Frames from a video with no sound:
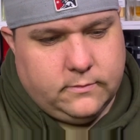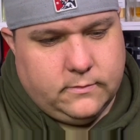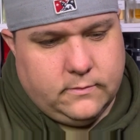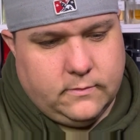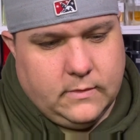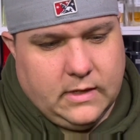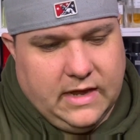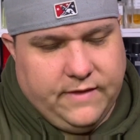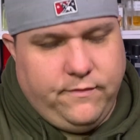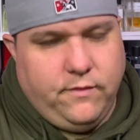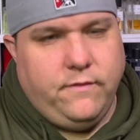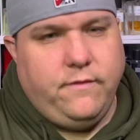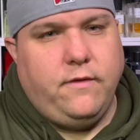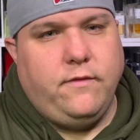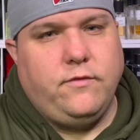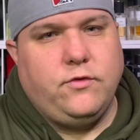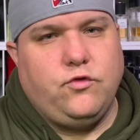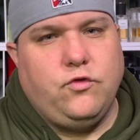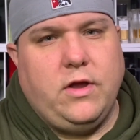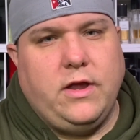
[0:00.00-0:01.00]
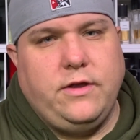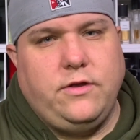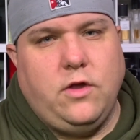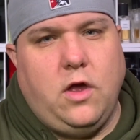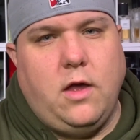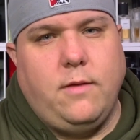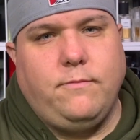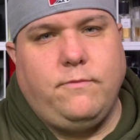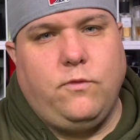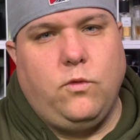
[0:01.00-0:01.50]
If you've ever tried
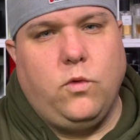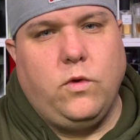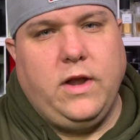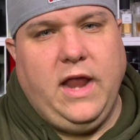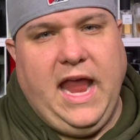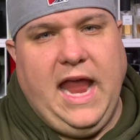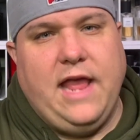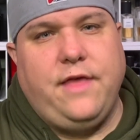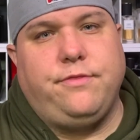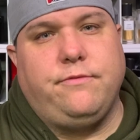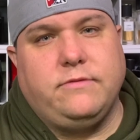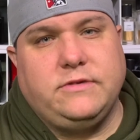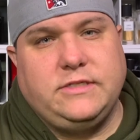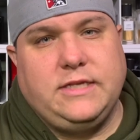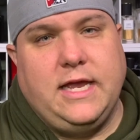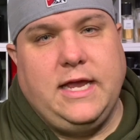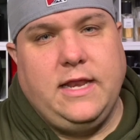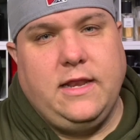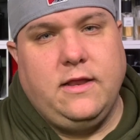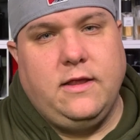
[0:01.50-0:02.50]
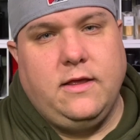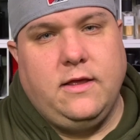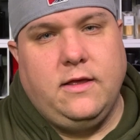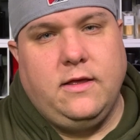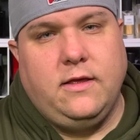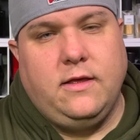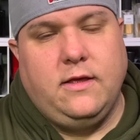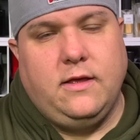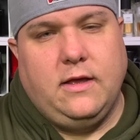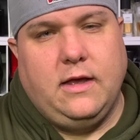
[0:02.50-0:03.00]
Tom Ford Anthracite
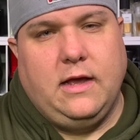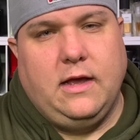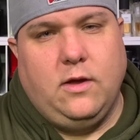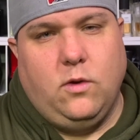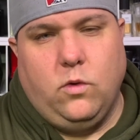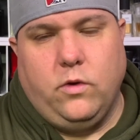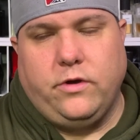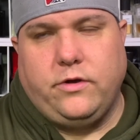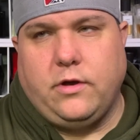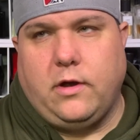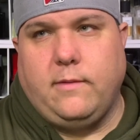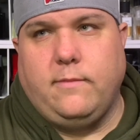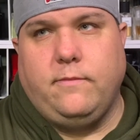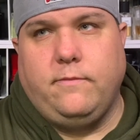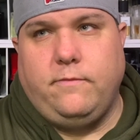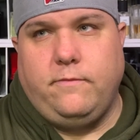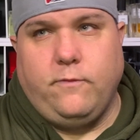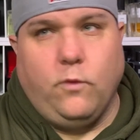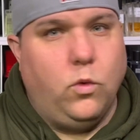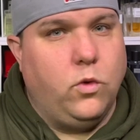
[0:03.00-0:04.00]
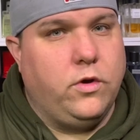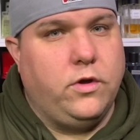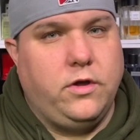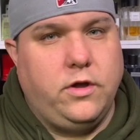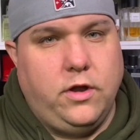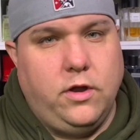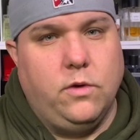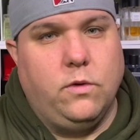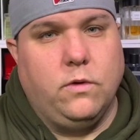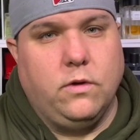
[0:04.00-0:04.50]
or Tom Ford
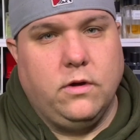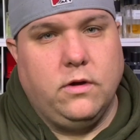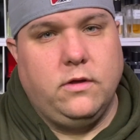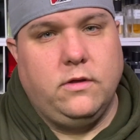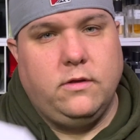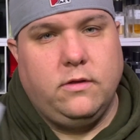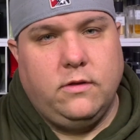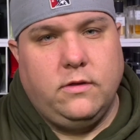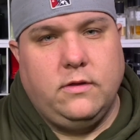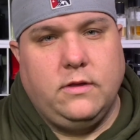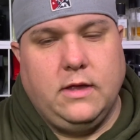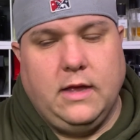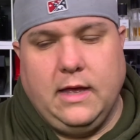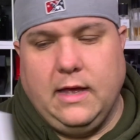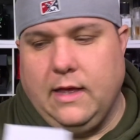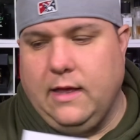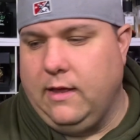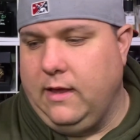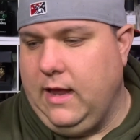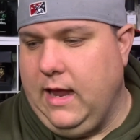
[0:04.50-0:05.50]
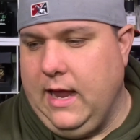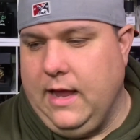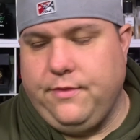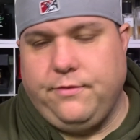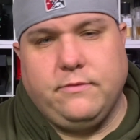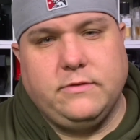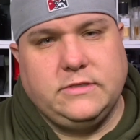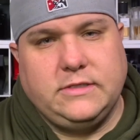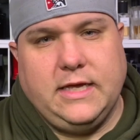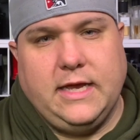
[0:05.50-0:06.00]
Nior
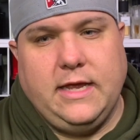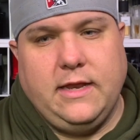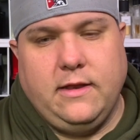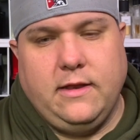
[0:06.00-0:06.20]
Anthracite,